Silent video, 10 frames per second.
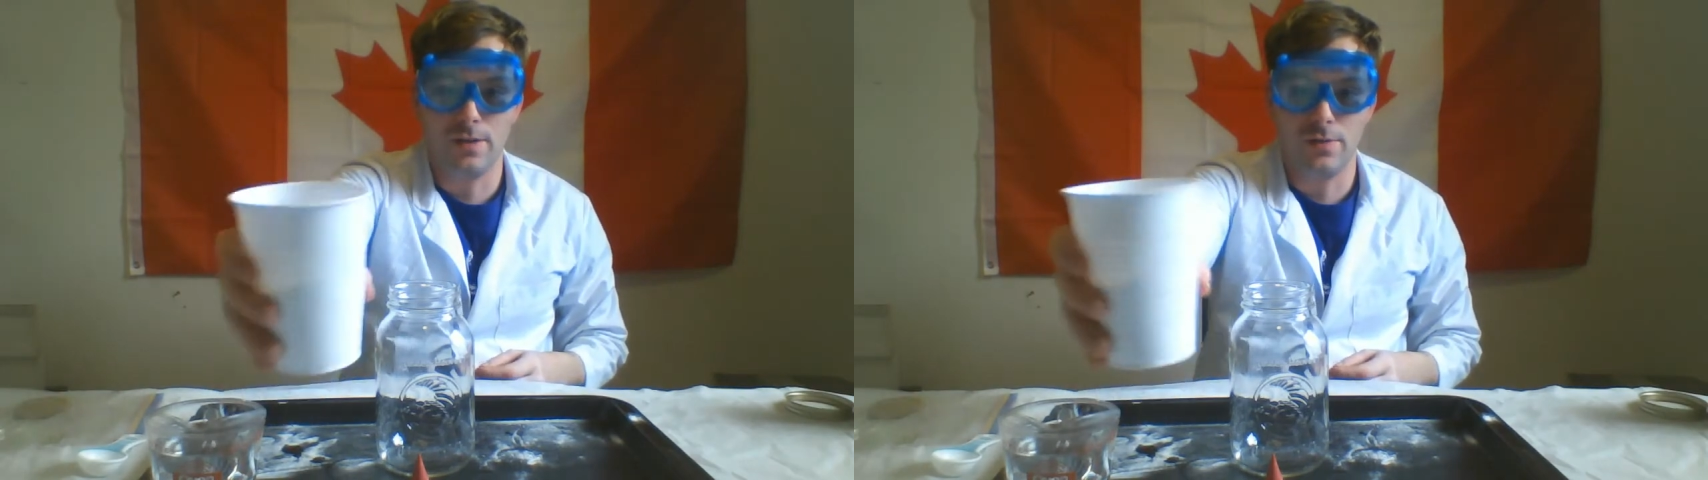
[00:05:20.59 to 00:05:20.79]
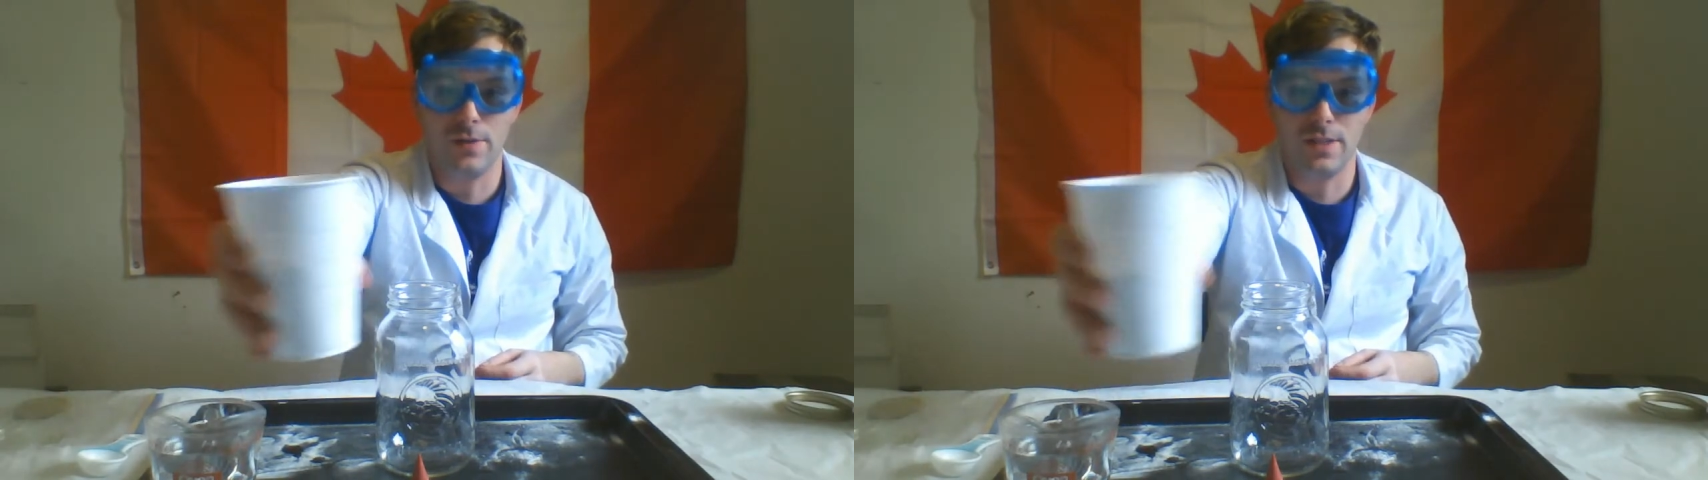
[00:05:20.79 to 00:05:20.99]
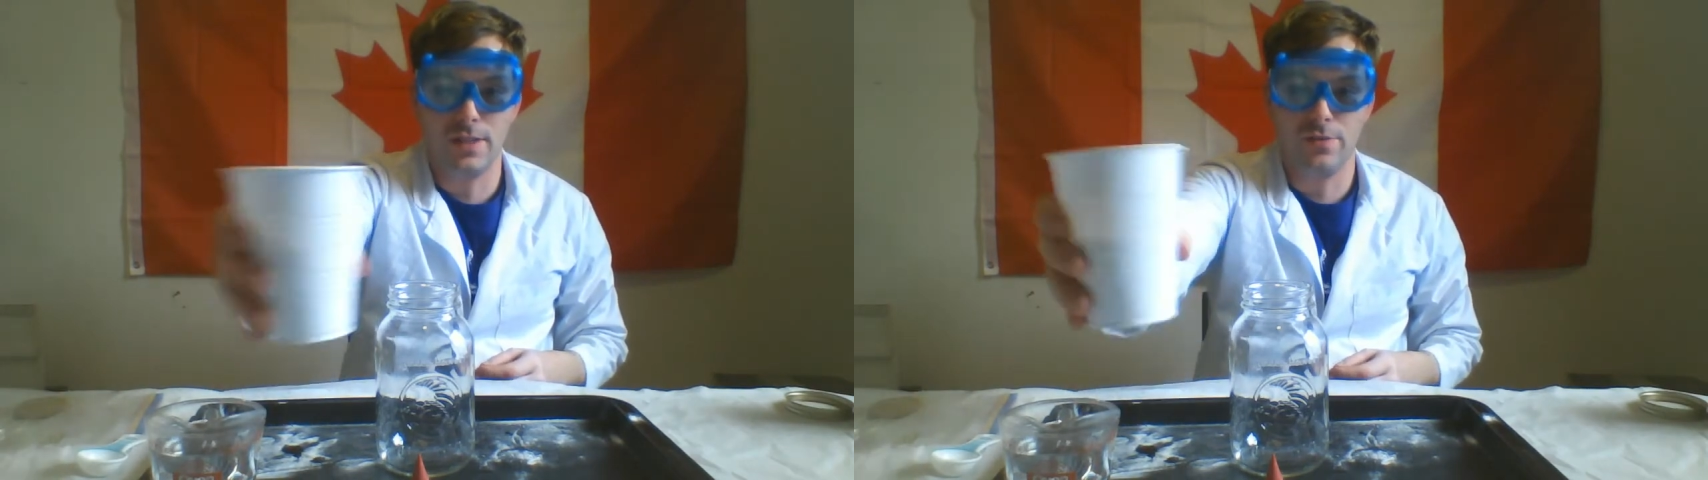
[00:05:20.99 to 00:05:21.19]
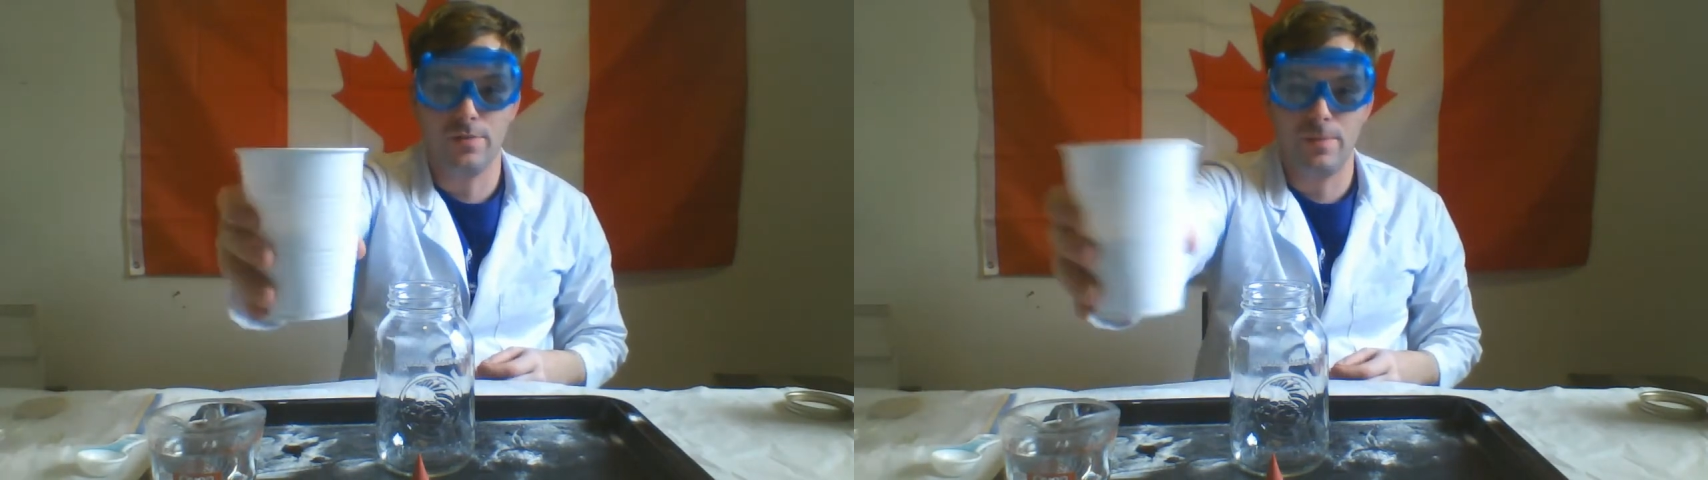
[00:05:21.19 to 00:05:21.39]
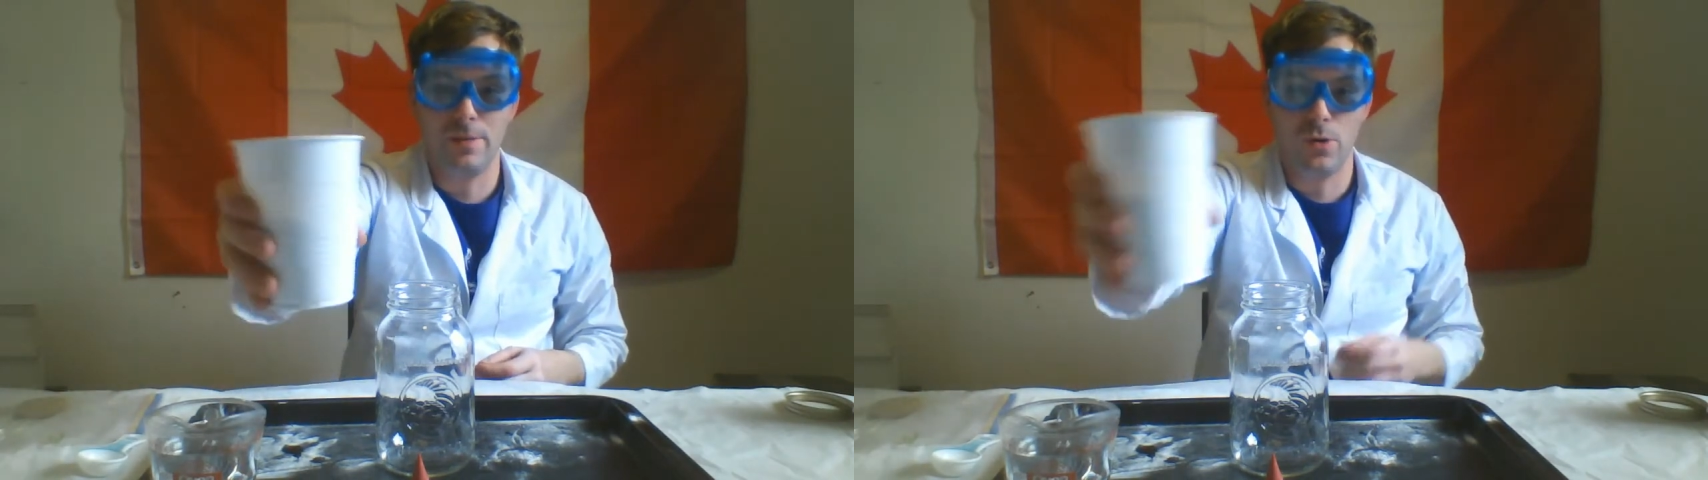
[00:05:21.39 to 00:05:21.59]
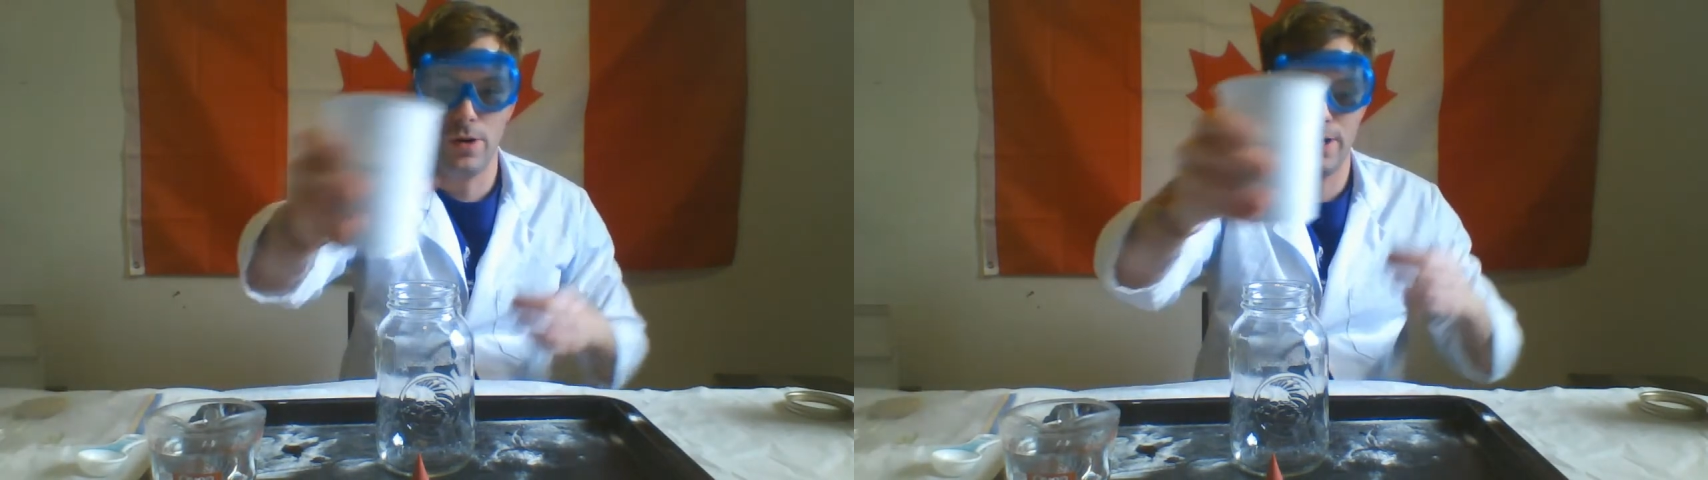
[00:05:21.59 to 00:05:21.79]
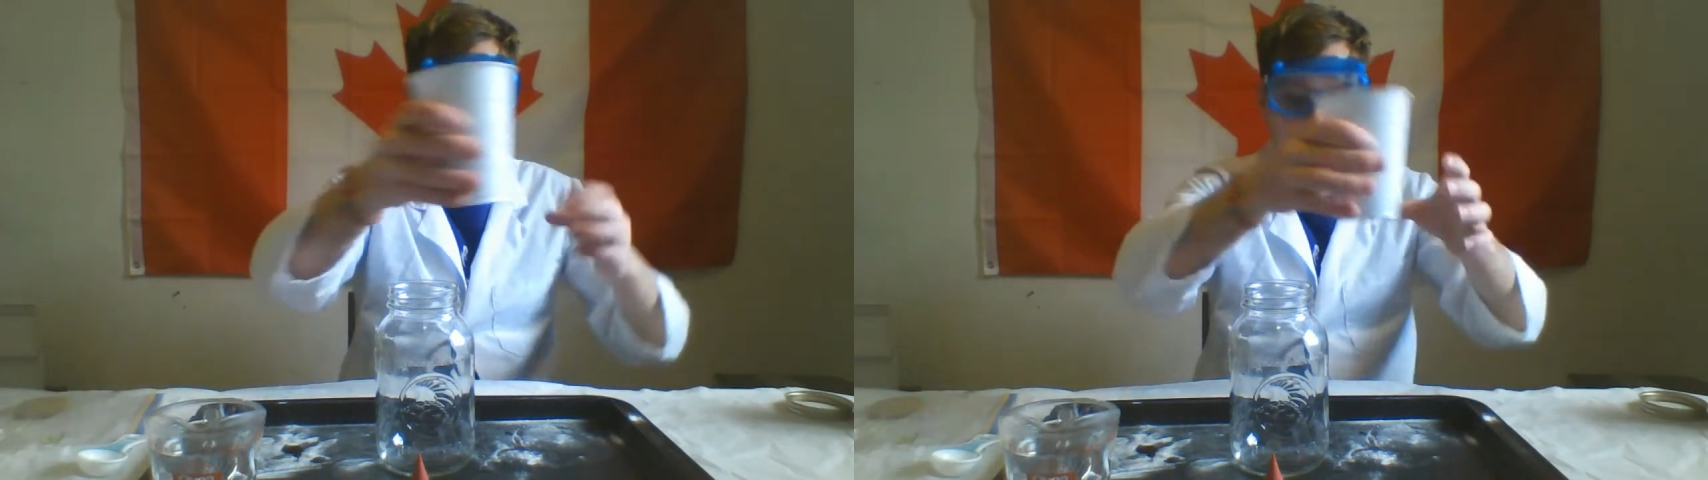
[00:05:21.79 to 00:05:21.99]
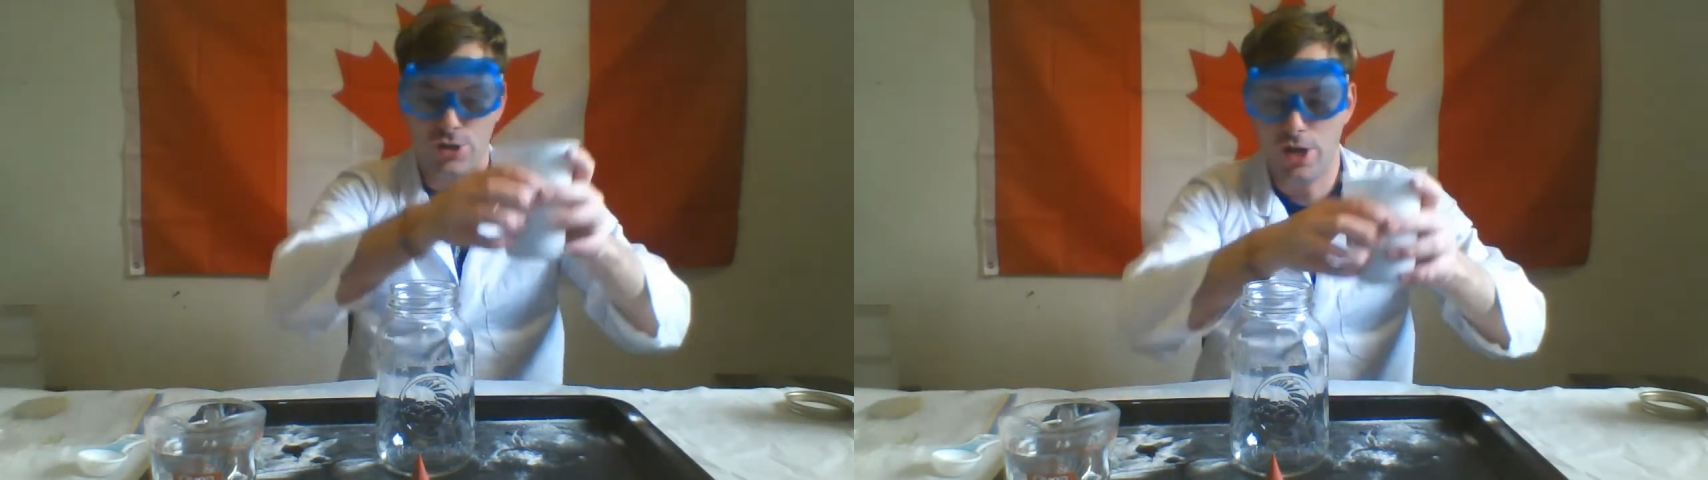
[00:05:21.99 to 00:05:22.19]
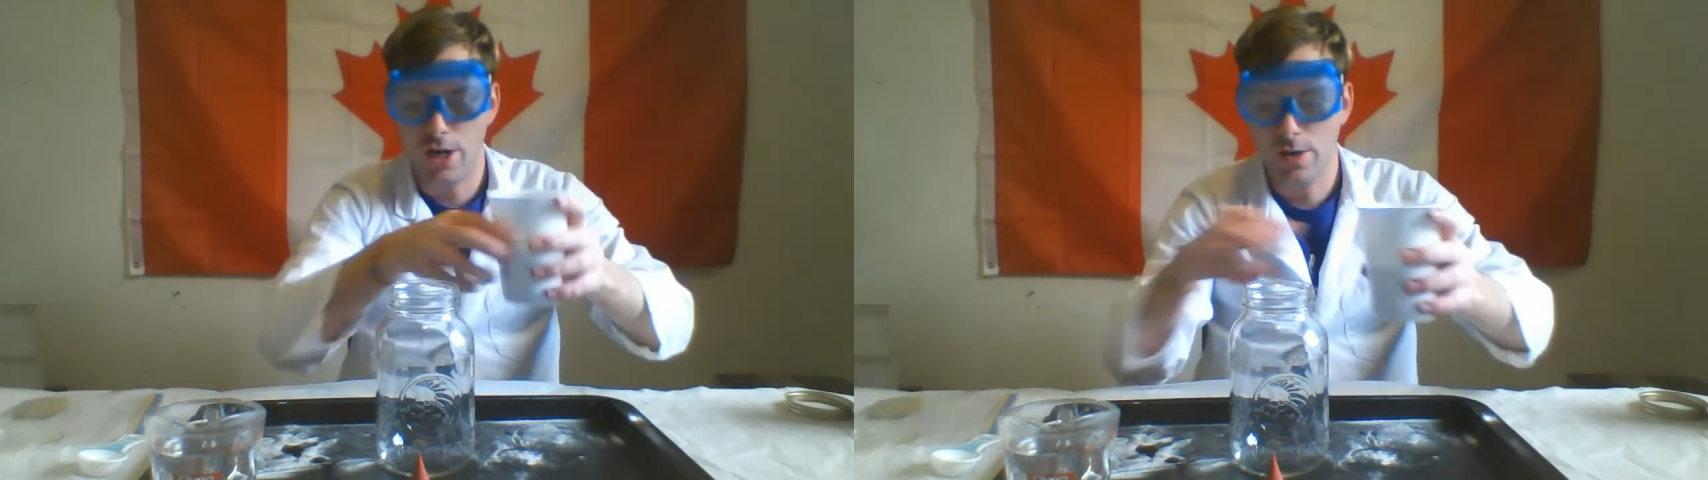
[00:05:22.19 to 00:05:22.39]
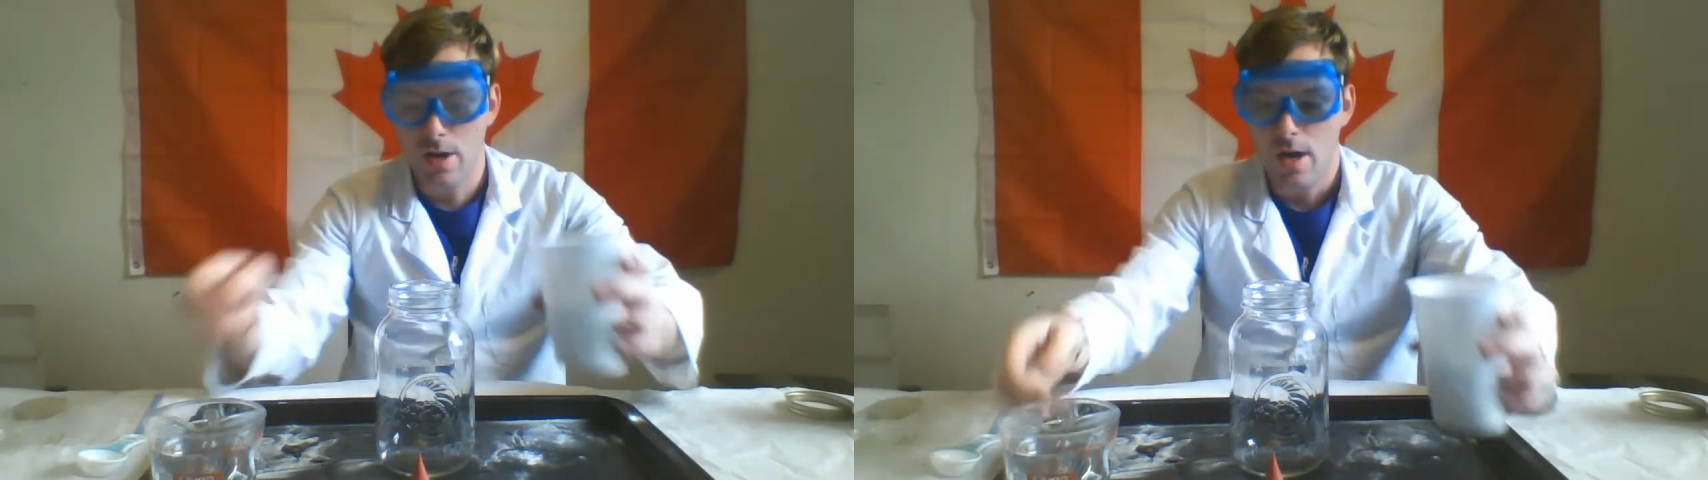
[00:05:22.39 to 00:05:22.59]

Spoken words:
so it's easier for me to pour it into our jar.